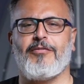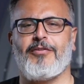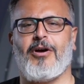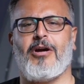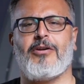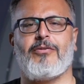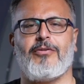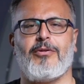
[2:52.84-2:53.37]
of
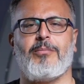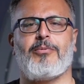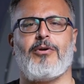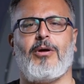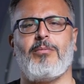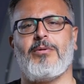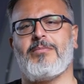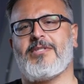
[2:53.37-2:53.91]
heart rhythm
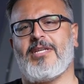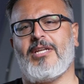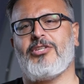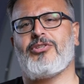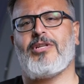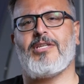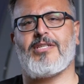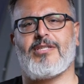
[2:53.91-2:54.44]
problems
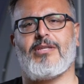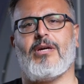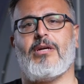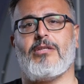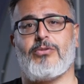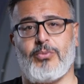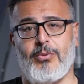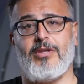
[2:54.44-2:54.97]
initially
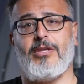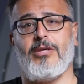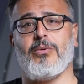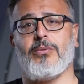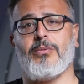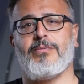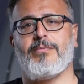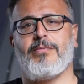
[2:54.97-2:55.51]
starts with you.